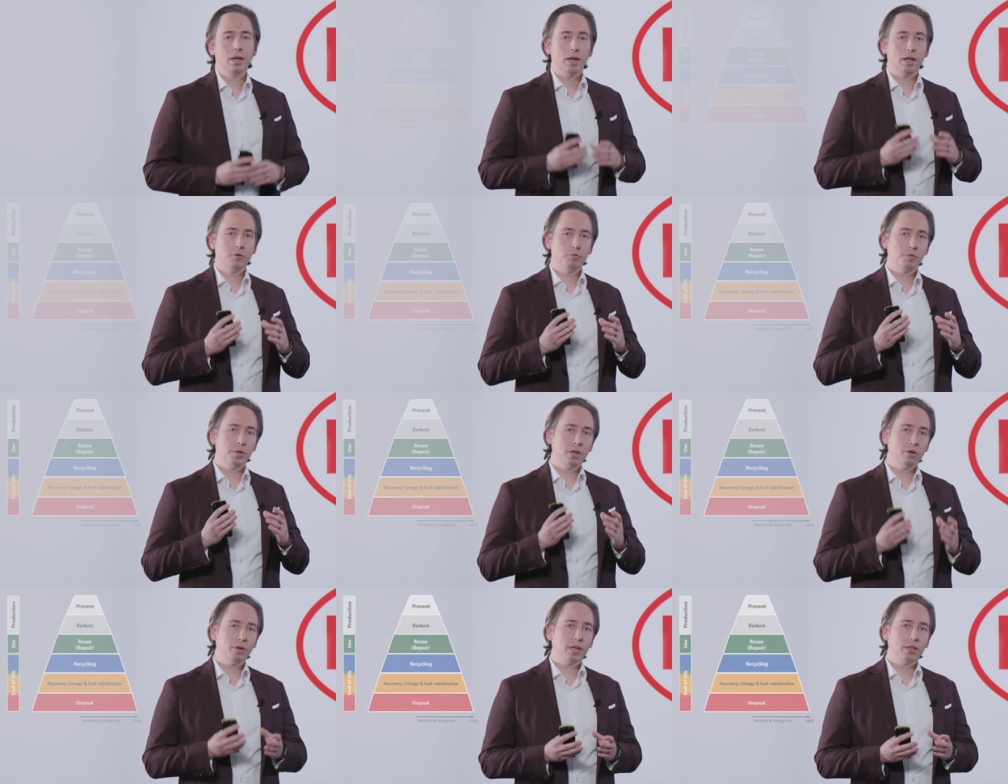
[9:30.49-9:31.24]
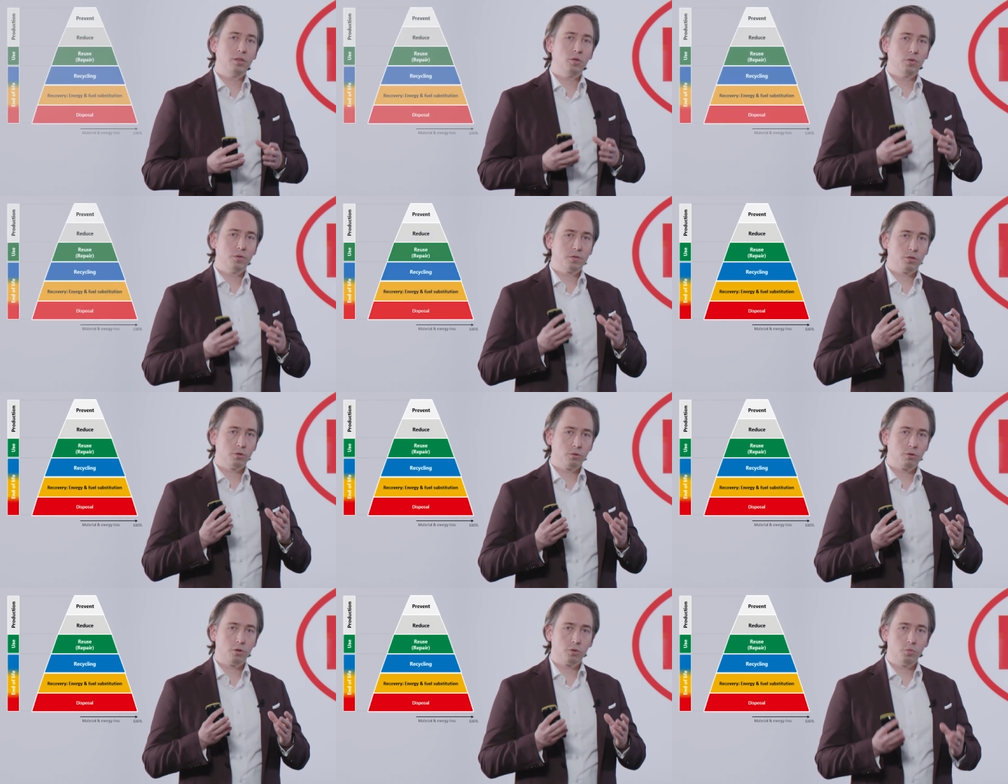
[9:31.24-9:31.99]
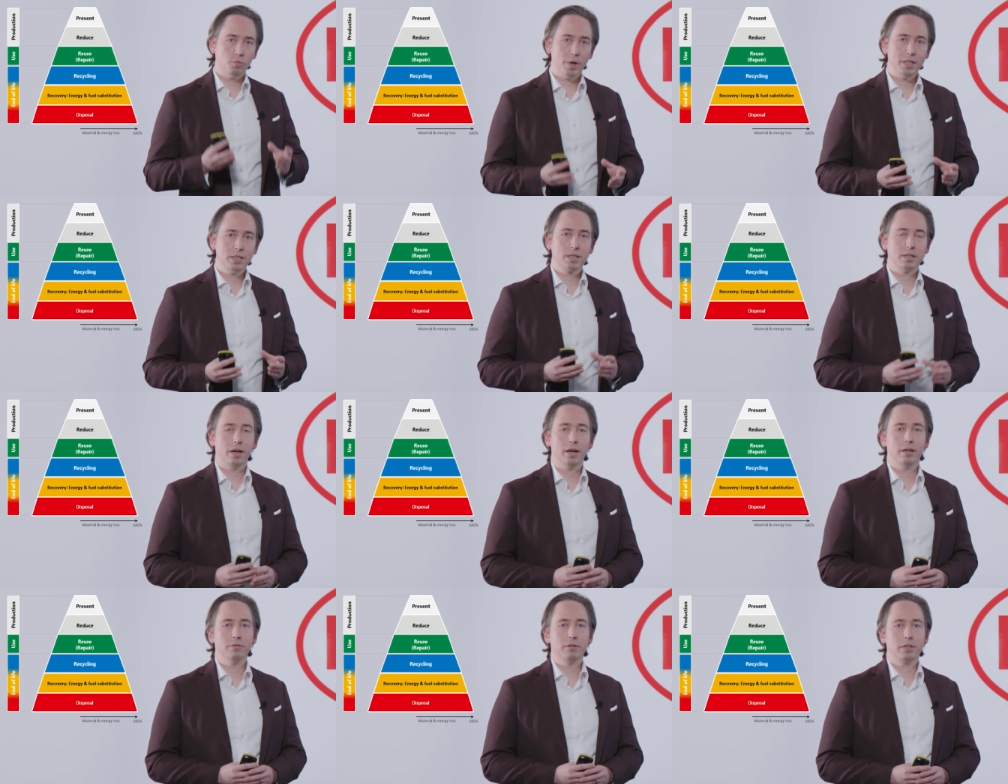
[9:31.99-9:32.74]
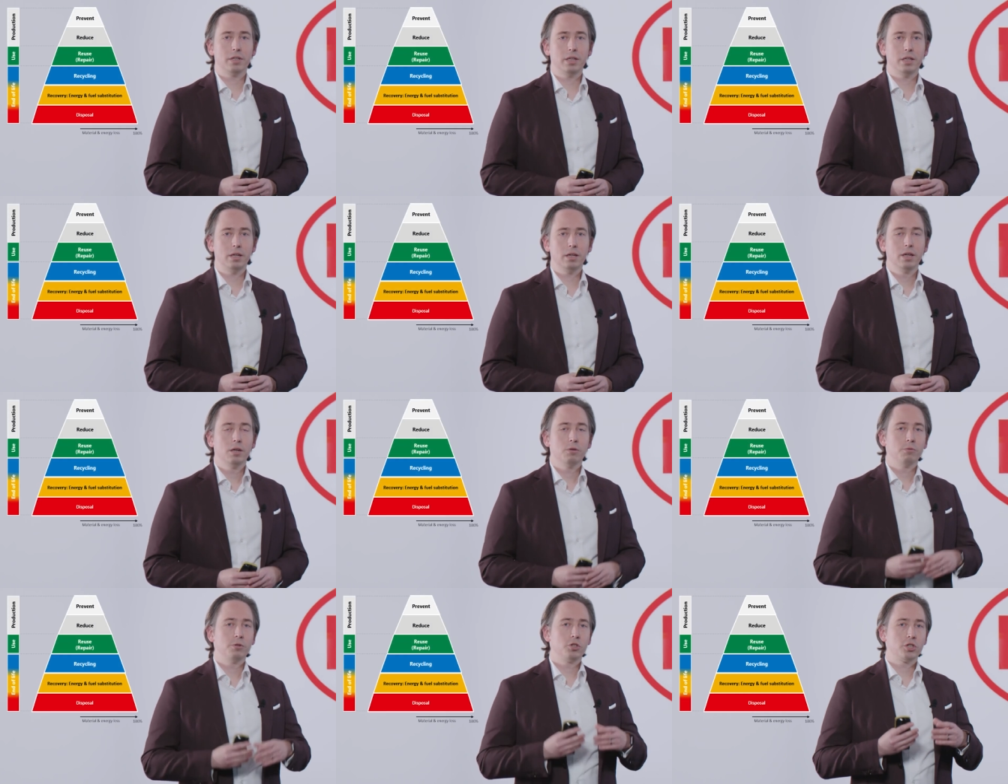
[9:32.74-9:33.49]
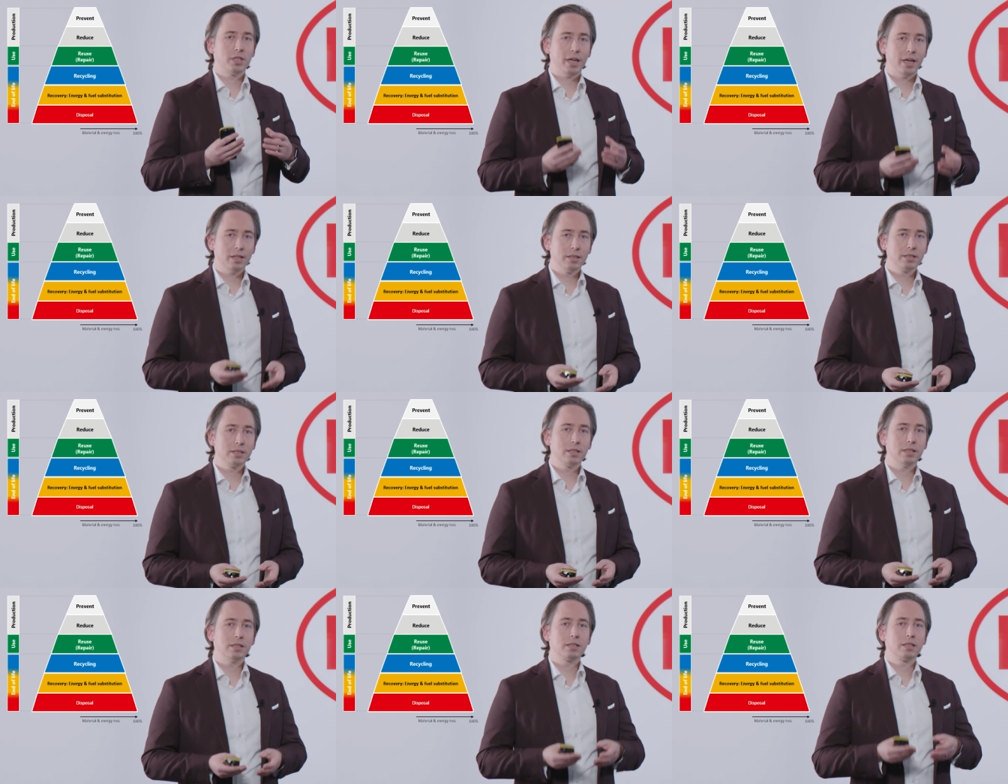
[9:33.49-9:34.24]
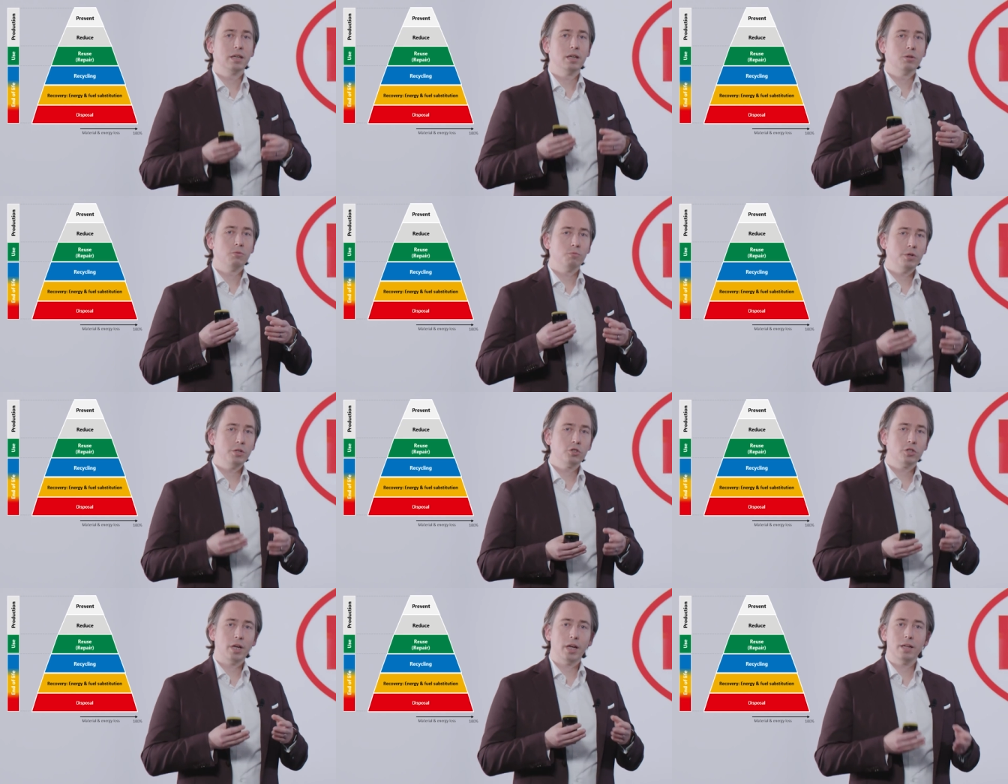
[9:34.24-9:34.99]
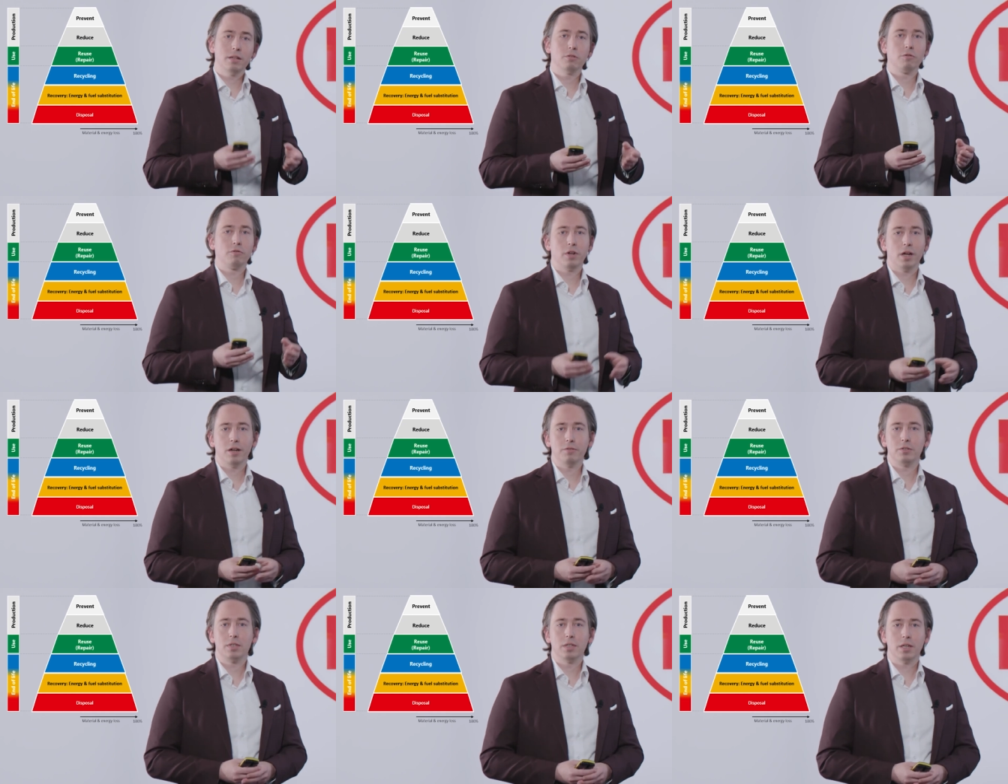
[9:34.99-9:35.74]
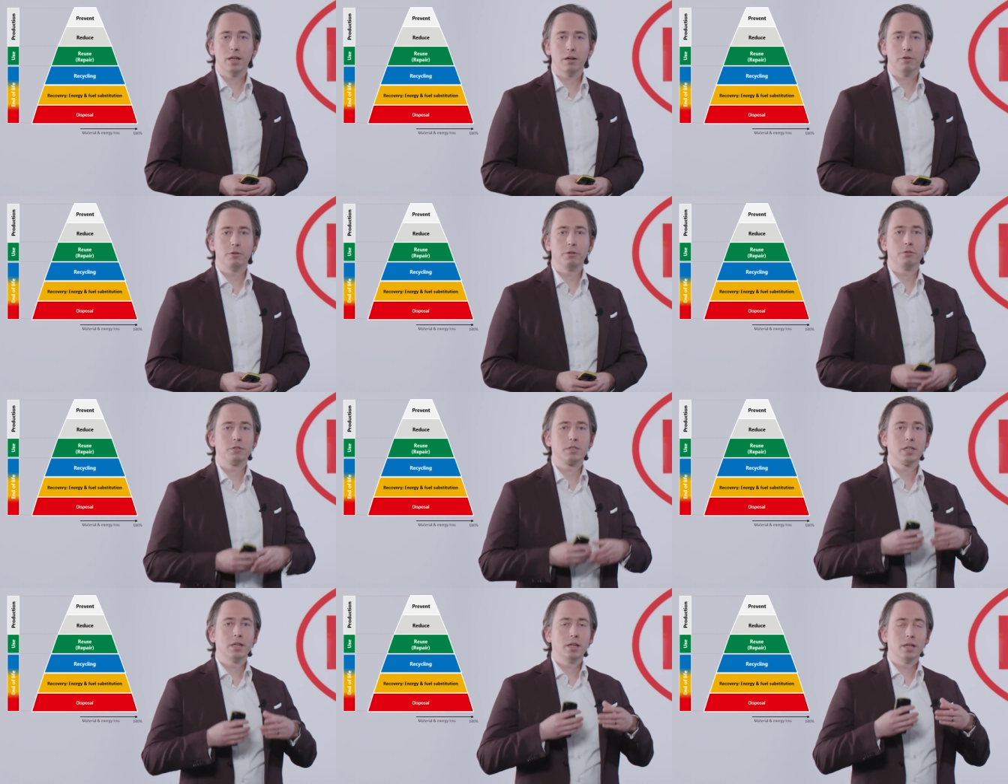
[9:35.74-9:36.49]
And if we look at the so-called waste hierarchy, which tells us which end-of-life scenarios